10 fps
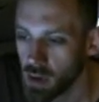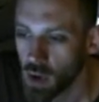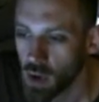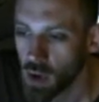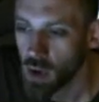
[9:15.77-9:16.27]

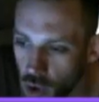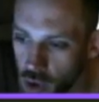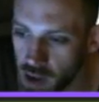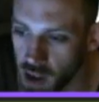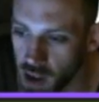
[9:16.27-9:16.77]
Or
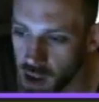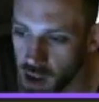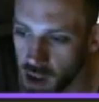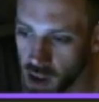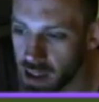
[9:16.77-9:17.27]
they go here
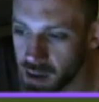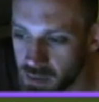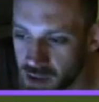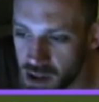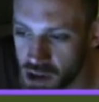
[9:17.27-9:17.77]
and you
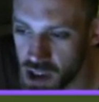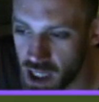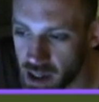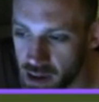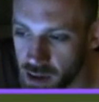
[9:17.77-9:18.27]
have this
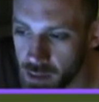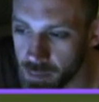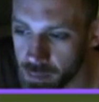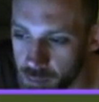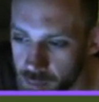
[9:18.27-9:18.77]
check,
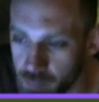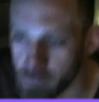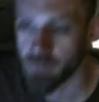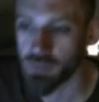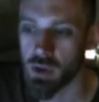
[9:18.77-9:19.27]

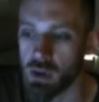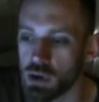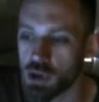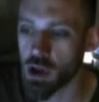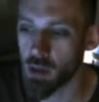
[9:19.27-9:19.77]

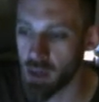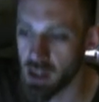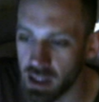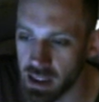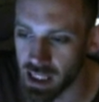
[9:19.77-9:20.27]
stopping
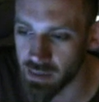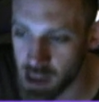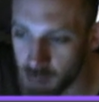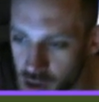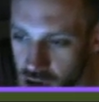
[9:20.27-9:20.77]
the
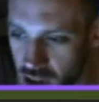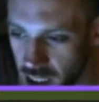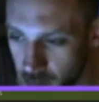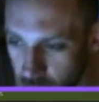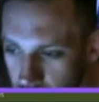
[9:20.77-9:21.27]
inevitable
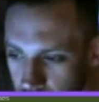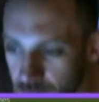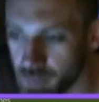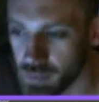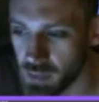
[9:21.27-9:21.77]
escape.
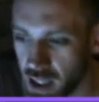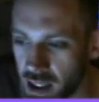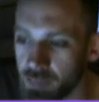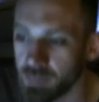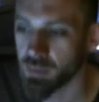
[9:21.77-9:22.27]
Yeah?
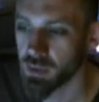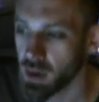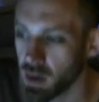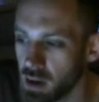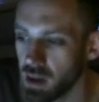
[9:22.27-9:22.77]

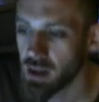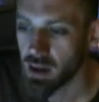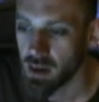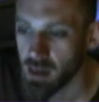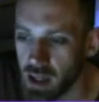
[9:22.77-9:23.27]

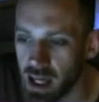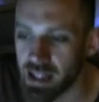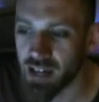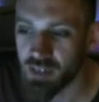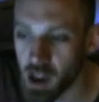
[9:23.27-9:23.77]
And they
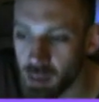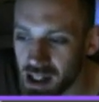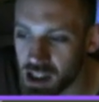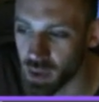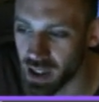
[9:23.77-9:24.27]
have to go back
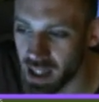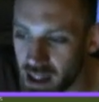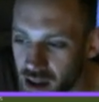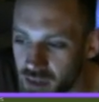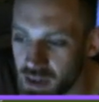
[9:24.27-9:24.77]
to
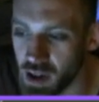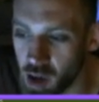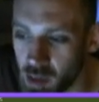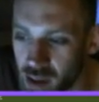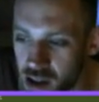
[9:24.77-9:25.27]
e8. If they don't
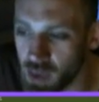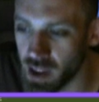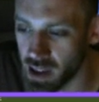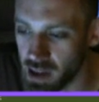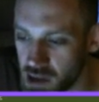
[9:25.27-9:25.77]
go back to
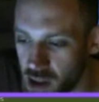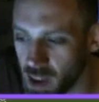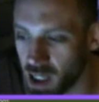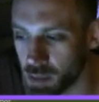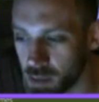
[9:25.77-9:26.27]
e8, you see what
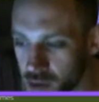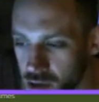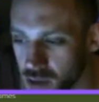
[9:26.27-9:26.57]
happens.